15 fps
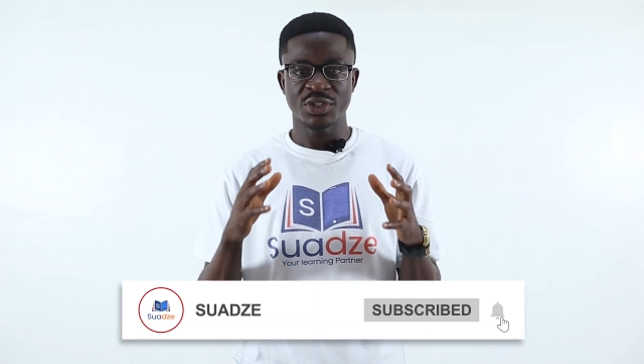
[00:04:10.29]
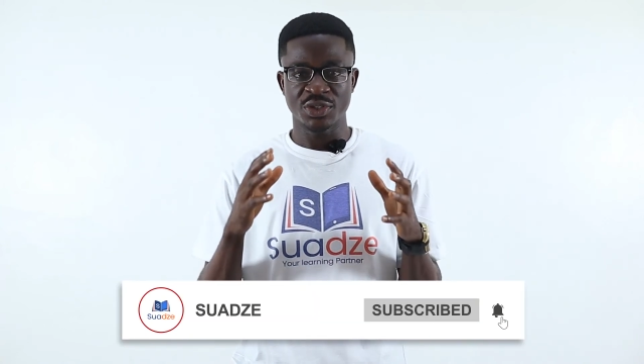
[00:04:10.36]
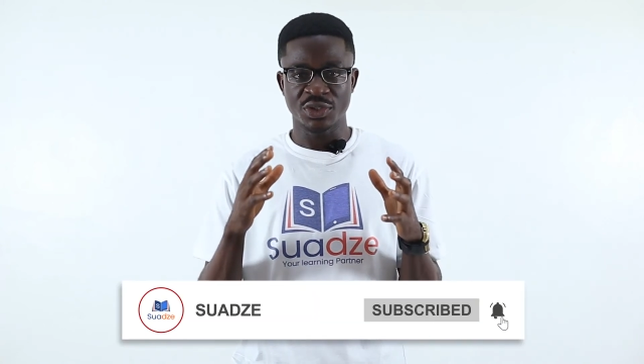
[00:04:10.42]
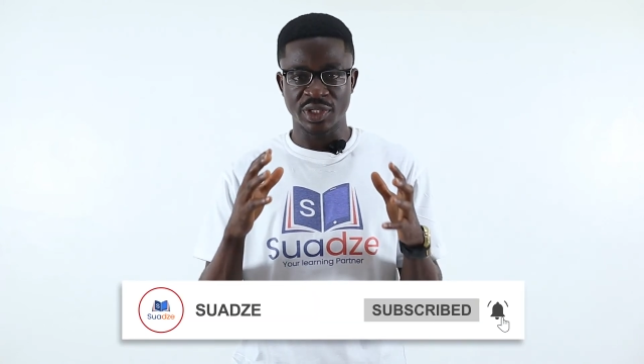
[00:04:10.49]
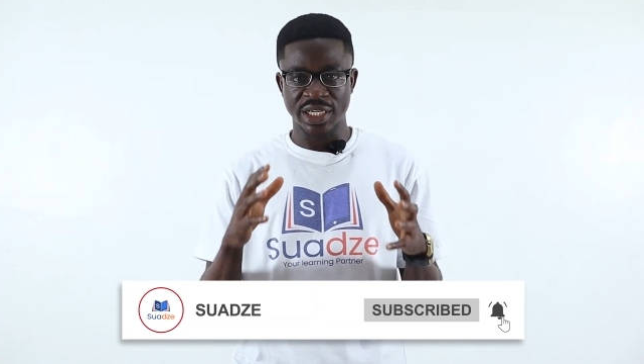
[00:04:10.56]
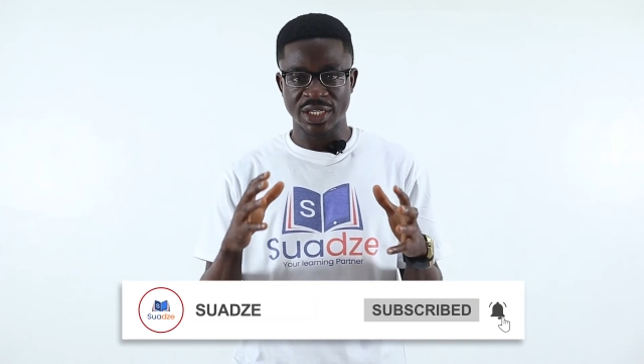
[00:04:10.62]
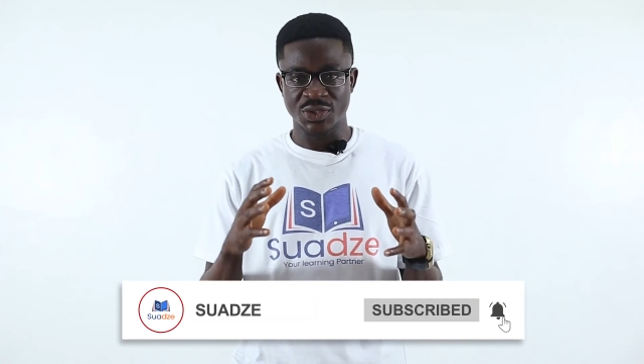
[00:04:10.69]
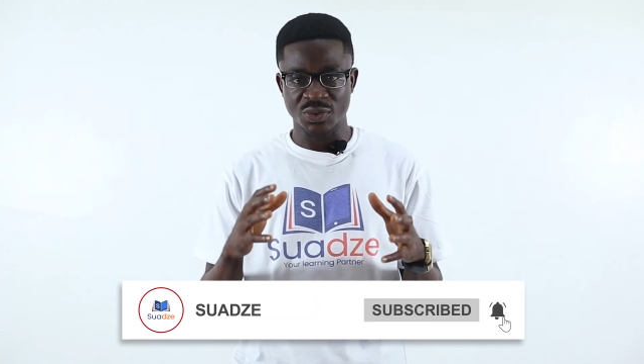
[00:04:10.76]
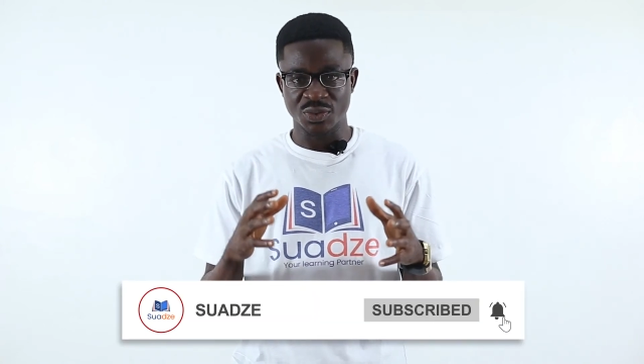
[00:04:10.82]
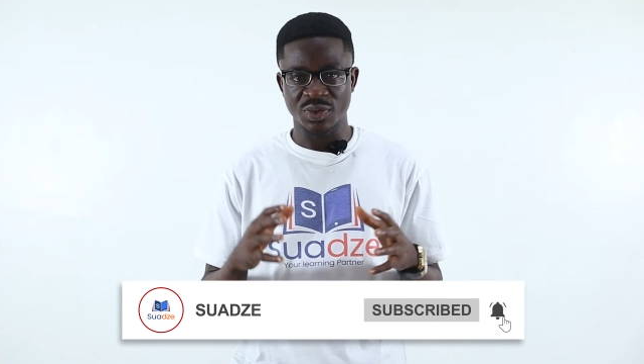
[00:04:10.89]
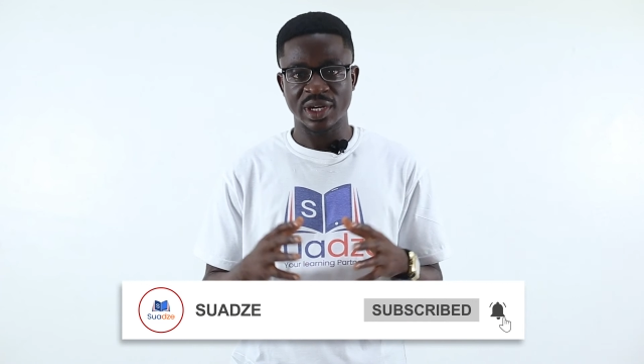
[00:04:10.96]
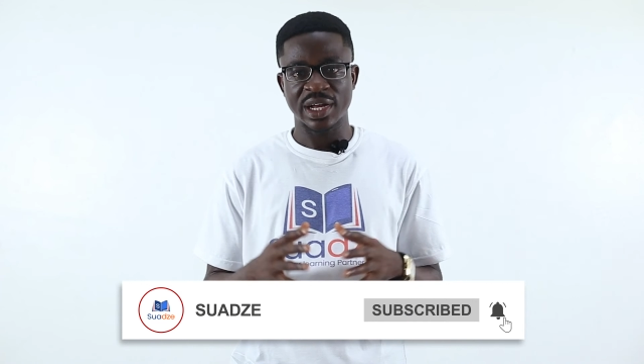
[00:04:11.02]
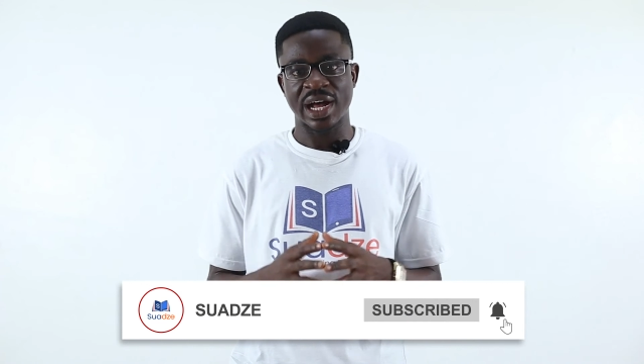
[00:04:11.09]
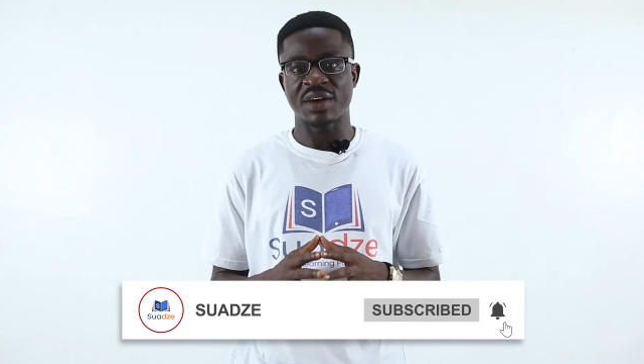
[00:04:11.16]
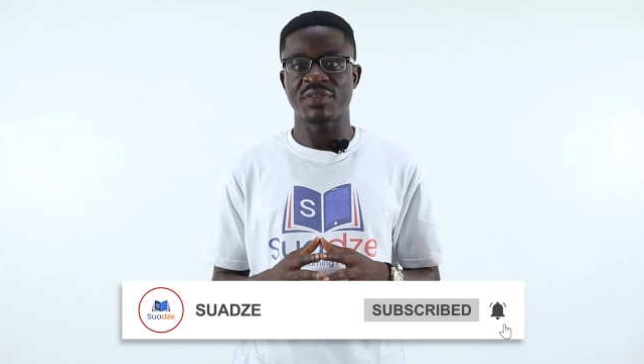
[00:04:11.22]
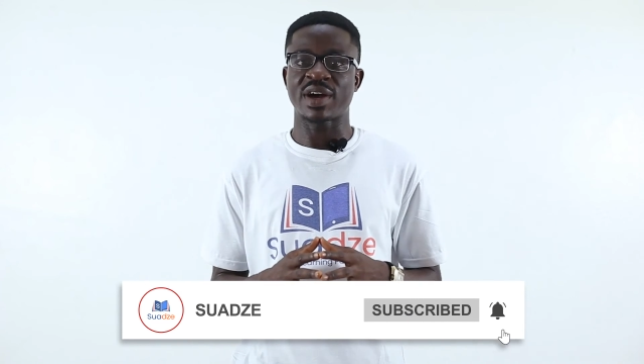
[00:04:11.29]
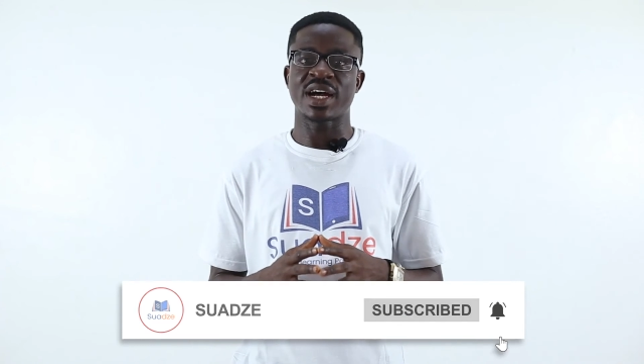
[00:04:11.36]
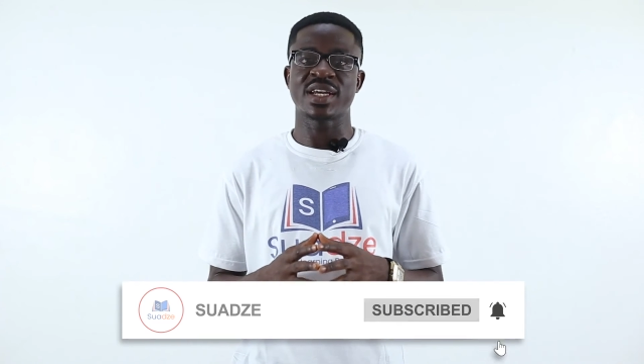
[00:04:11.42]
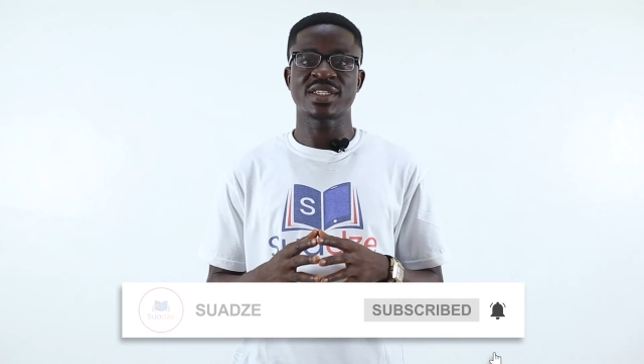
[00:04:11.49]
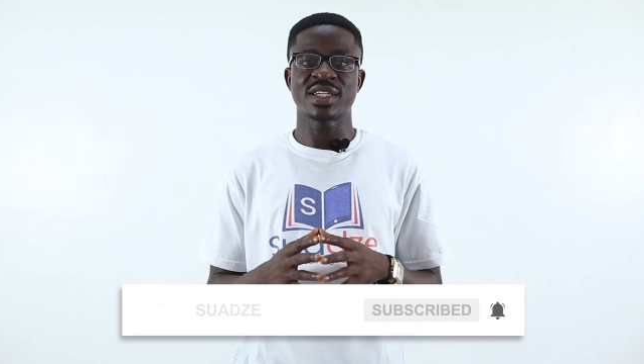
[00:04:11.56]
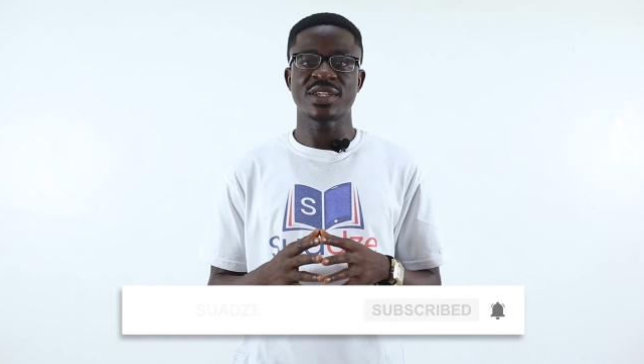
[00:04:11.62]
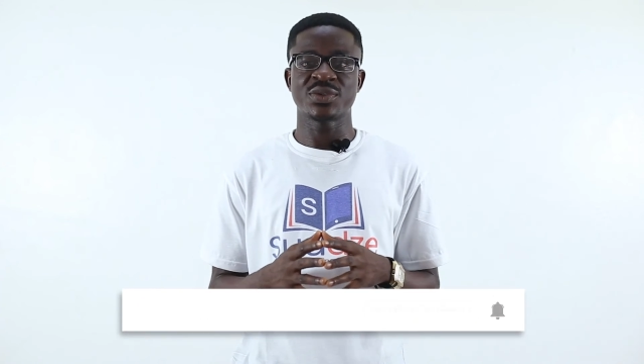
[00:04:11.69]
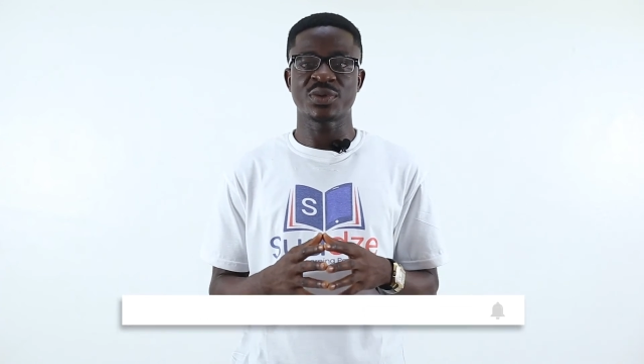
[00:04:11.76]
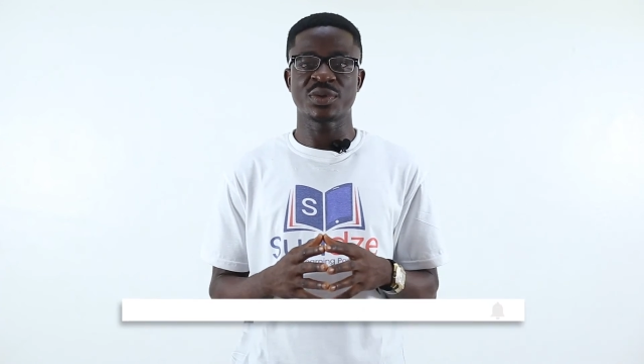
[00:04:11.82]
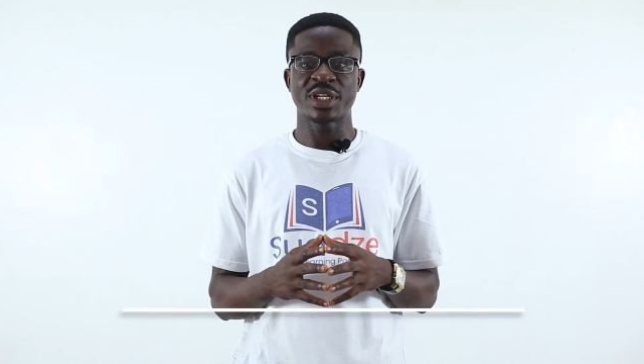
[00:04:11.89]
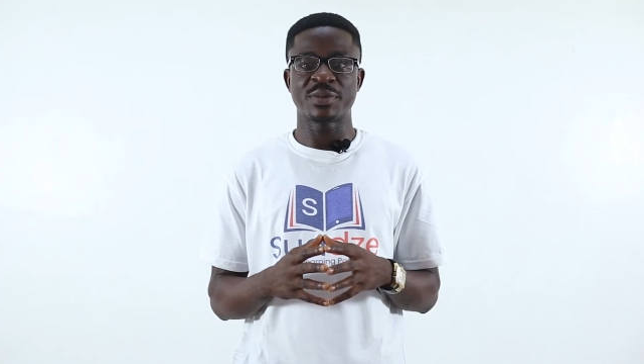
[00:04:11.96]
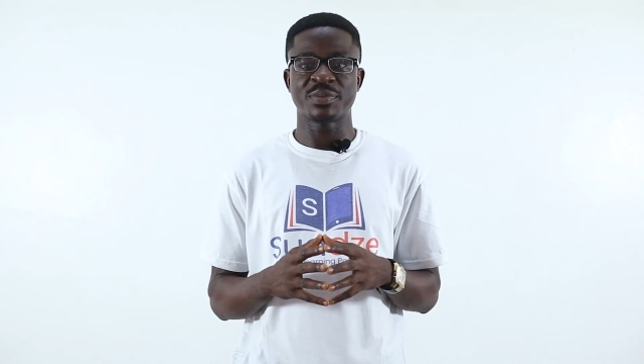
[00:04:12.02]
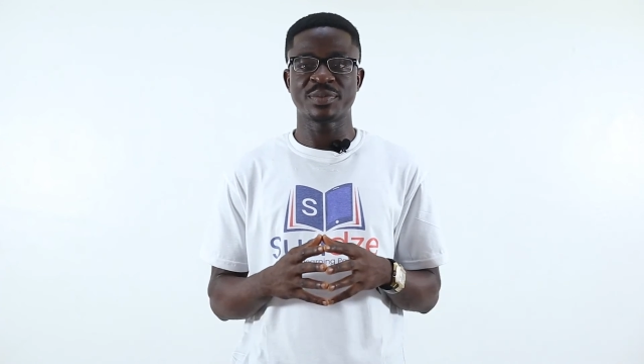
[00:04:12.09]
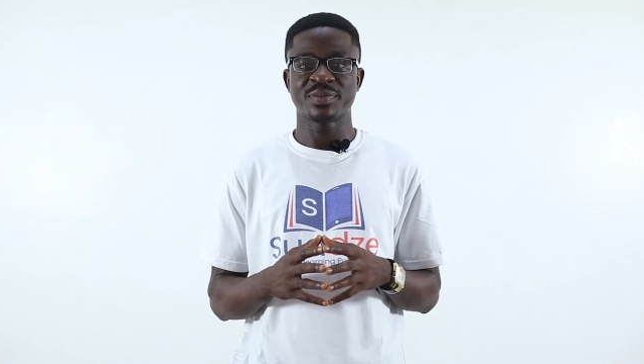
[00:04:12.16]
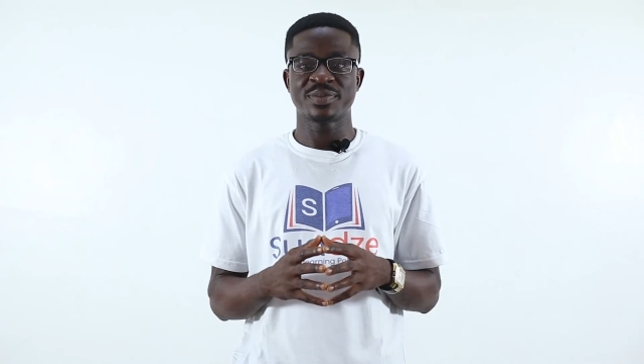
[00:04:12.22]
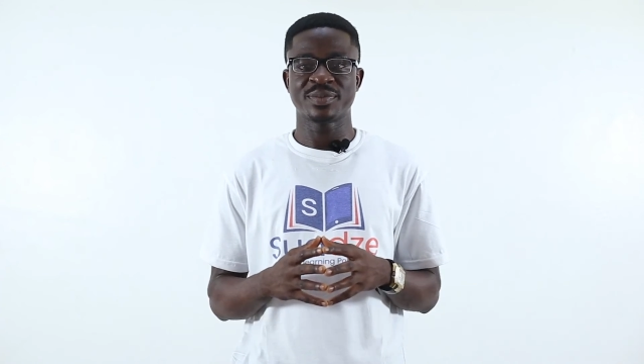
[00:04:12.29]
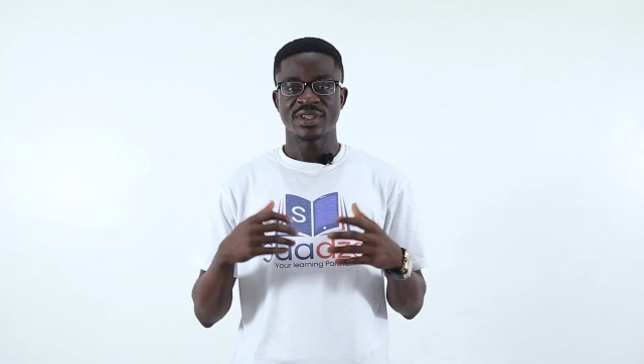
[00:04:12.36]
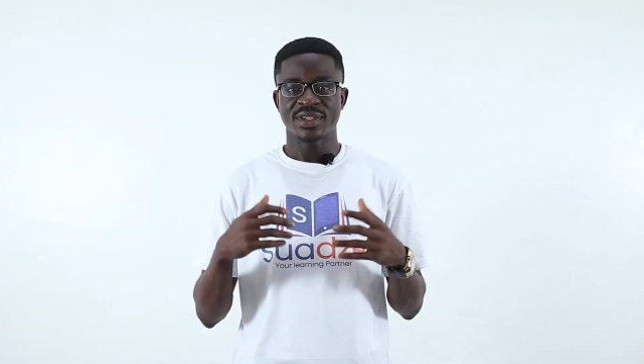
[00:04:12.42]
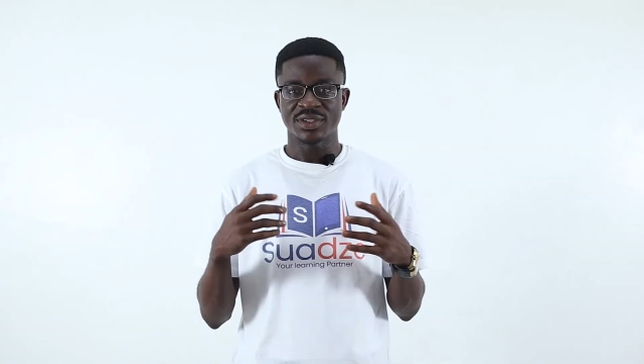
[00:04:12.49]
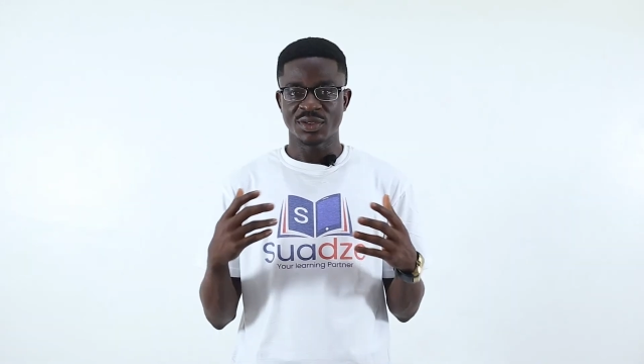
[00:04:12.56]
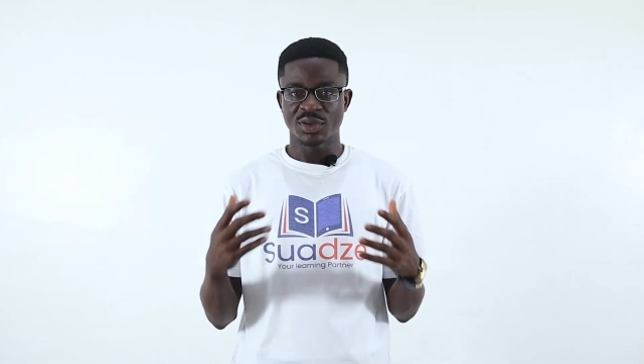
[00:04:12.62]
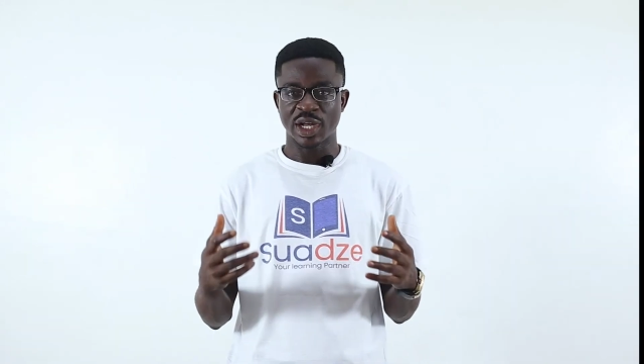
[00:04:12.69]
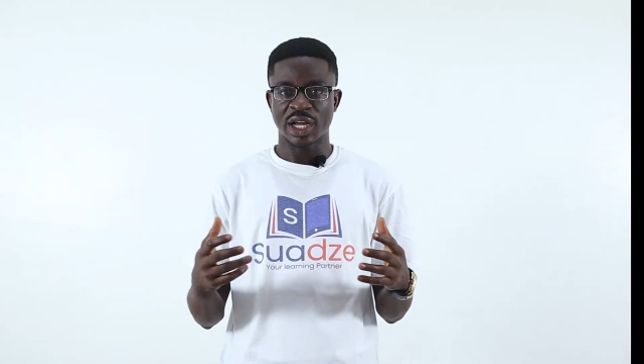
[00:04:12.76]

you get to have access to them. You